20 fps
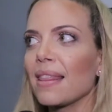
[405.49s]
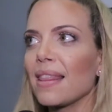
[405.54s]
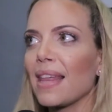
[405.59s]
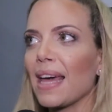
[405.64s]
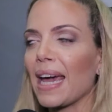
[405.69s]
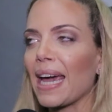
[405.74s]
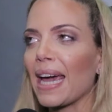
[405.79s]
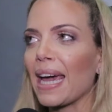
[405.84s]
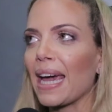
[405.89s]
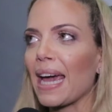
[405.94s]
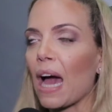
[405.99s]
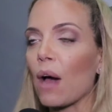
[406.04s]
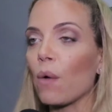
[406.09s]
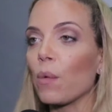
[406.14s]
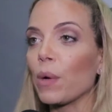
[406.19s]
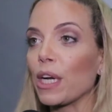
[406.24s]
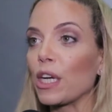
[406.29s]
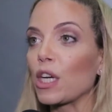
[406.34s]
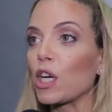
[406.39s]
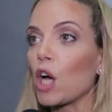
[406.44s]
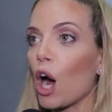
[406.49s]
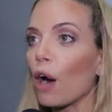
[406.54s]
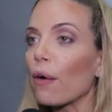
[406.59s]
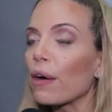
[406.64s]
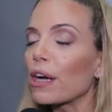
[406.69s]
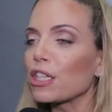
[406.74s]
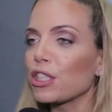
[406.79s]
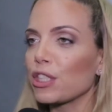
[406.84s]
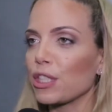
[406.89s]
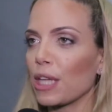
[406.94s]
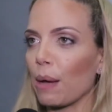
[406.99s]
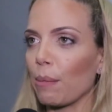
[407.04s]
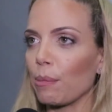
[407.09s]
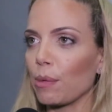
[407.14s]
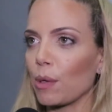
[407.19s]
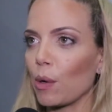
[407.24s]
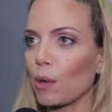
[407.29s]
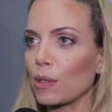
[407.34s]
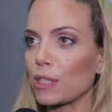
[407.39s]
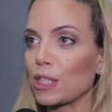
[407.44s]
They, I would encourage
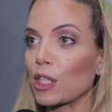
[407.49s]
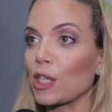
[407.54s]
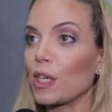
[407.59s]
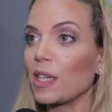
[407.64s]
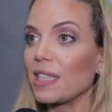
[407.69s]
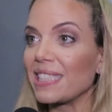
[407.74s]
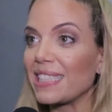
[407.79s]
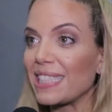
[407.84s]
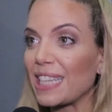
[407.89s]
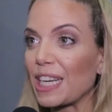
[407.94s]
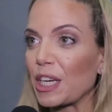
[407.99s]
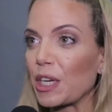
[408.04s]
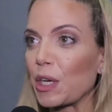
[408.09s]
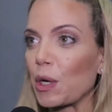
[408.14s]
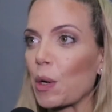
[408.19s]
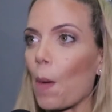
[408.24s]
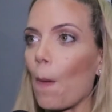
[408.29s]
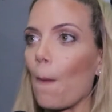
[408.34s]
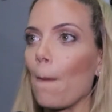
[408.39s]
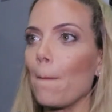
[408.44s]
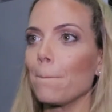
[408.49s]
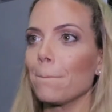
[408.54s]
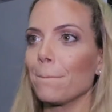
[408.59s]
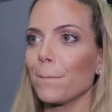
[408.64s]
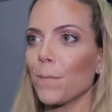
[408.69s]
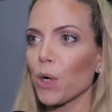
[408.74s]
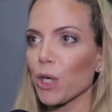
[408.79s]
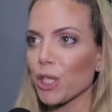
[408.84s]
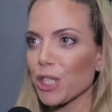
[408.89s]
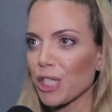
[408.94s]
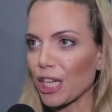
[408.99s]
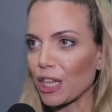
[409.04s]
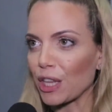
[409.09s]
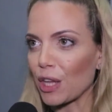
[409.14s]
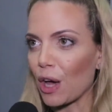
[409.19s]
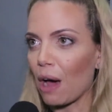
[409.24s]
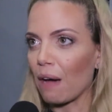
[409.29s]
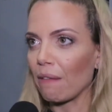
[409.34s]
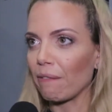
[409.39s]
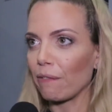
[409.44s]
them though to continue pushing
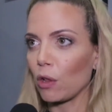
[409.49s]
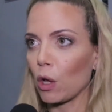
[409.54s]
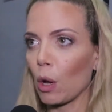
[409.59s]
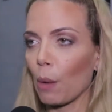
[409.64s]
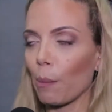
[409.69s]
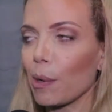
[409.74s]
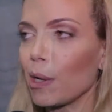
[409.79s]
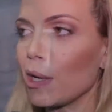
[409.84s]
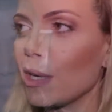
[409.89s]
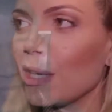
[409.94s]
the envelope.